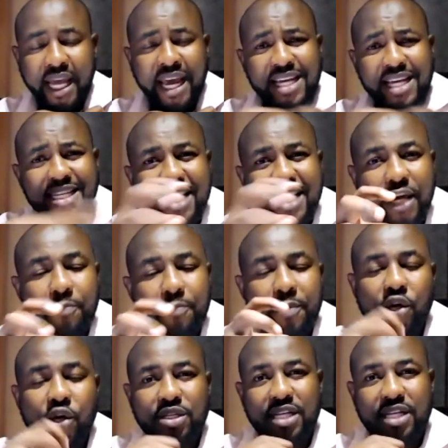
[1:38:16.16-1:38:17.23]
He's
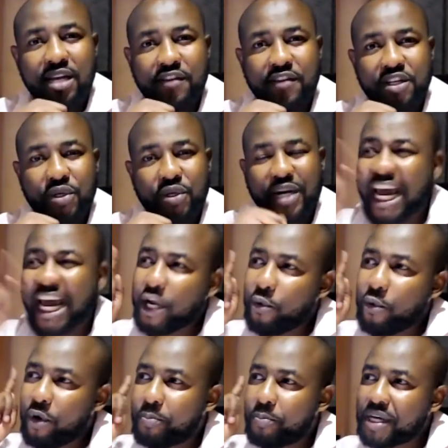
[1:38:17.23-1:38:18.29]
keeping your salvation and he
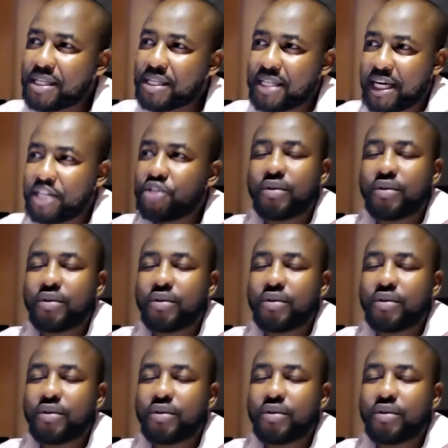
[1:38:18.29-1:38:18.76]
will present